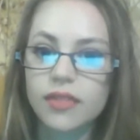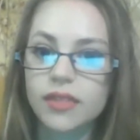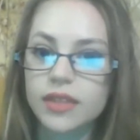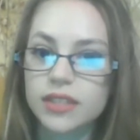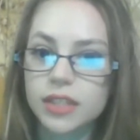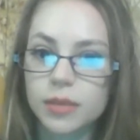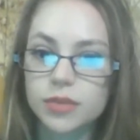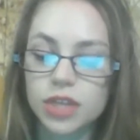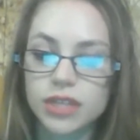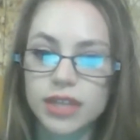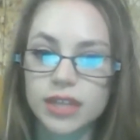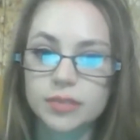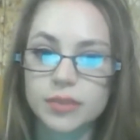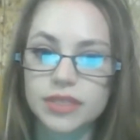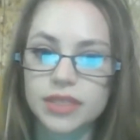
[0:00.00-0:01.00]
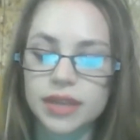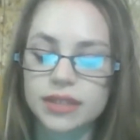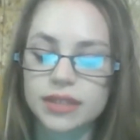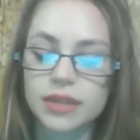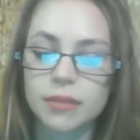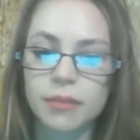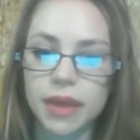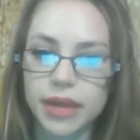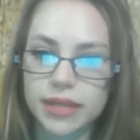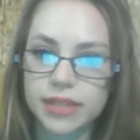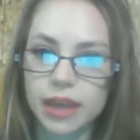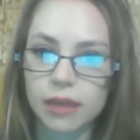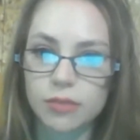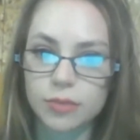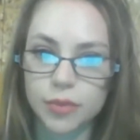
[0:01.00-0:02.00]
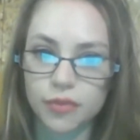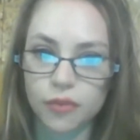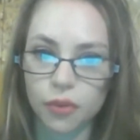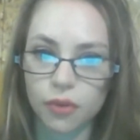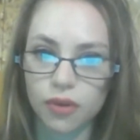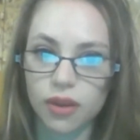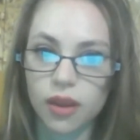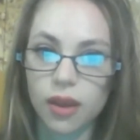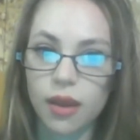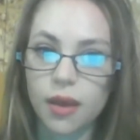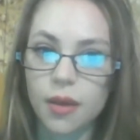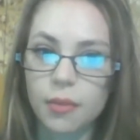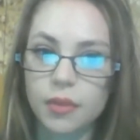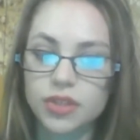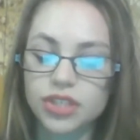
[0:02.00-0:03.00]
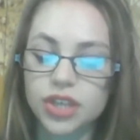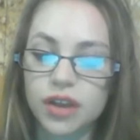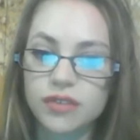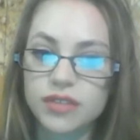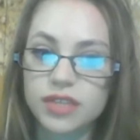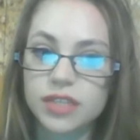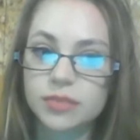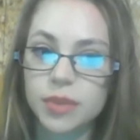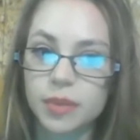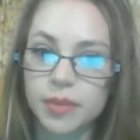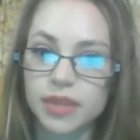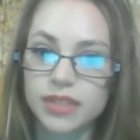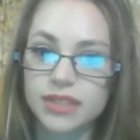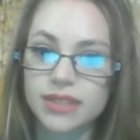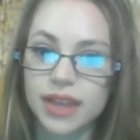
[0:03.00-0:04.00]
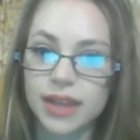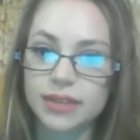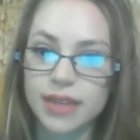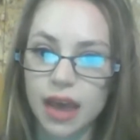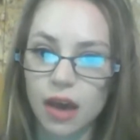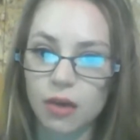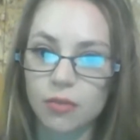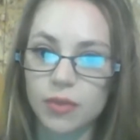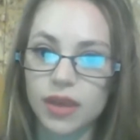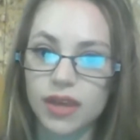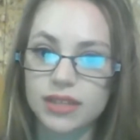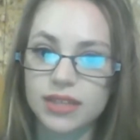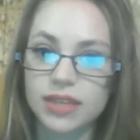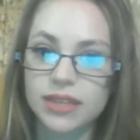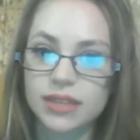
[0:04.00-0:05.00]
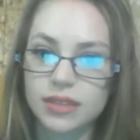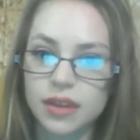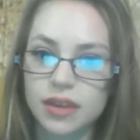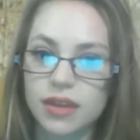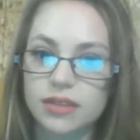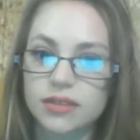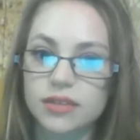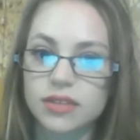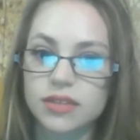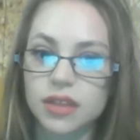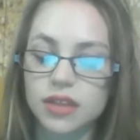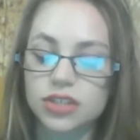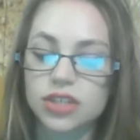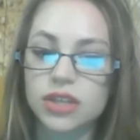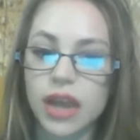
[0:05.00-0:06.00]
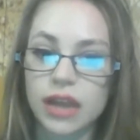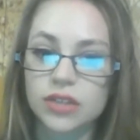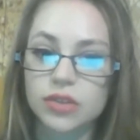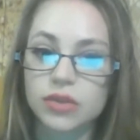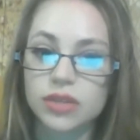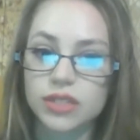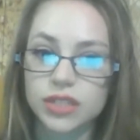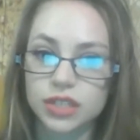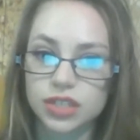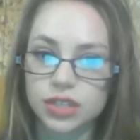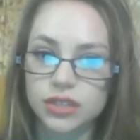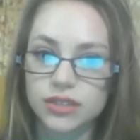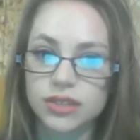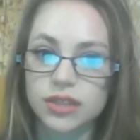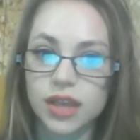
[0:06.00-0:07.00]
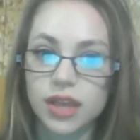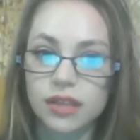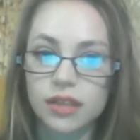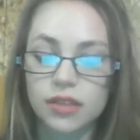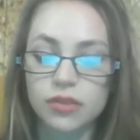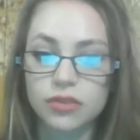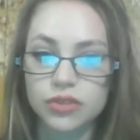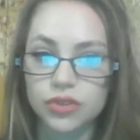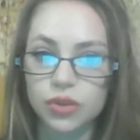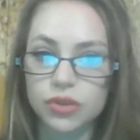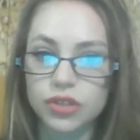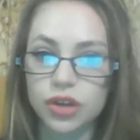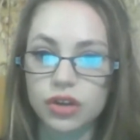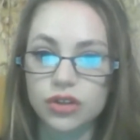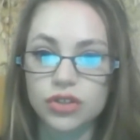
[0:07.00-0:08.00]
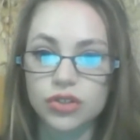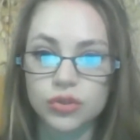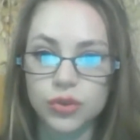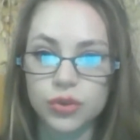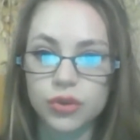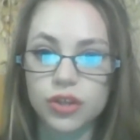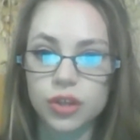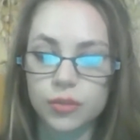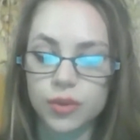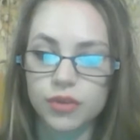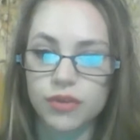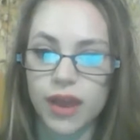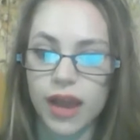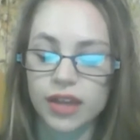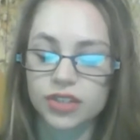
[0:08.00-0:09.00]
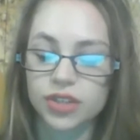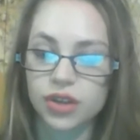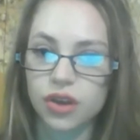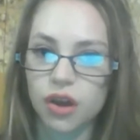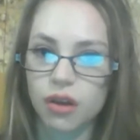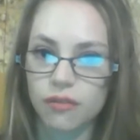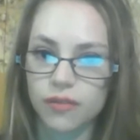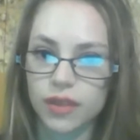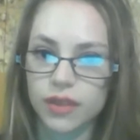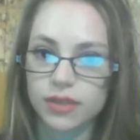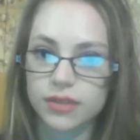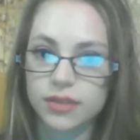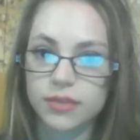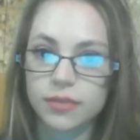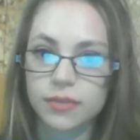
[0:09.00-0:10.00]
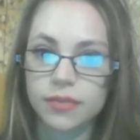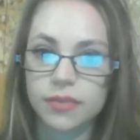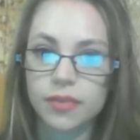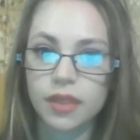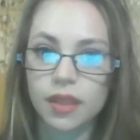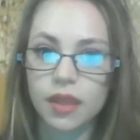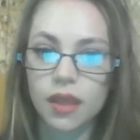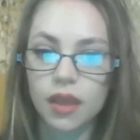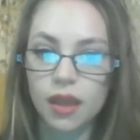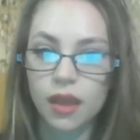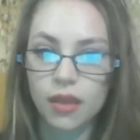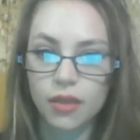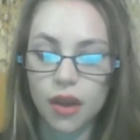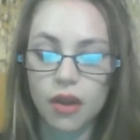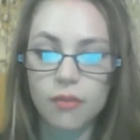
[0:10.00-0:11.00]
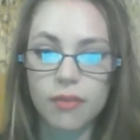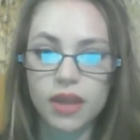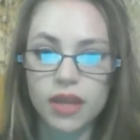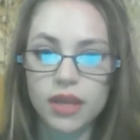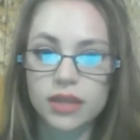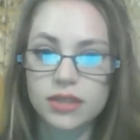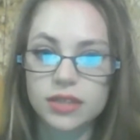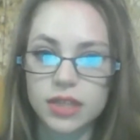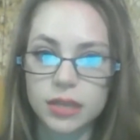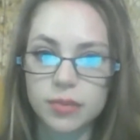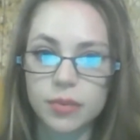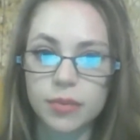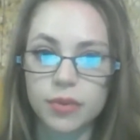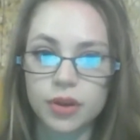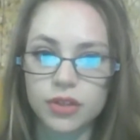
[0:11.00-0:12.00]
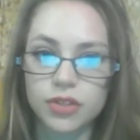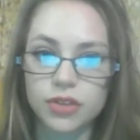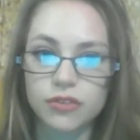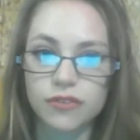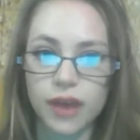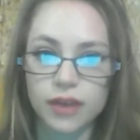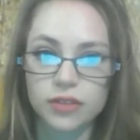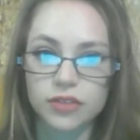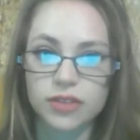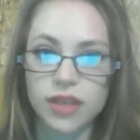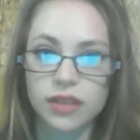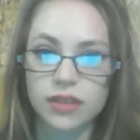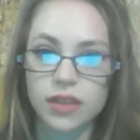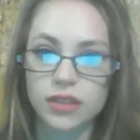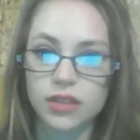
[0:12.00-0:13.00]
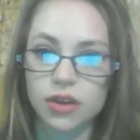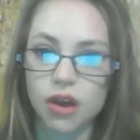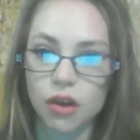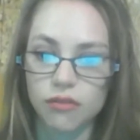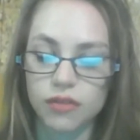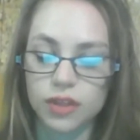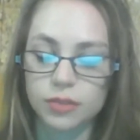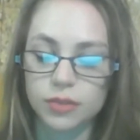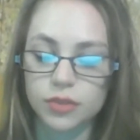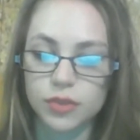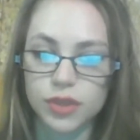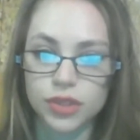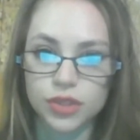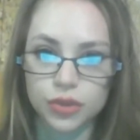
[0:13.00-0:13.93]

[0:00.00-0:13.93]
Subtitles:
This subject has been tested many times before, but Sherif's experiment stands out because his study is in such natural conditions that the results are a true human reaction to conflict. There are many deep personal factors that lead to conflict between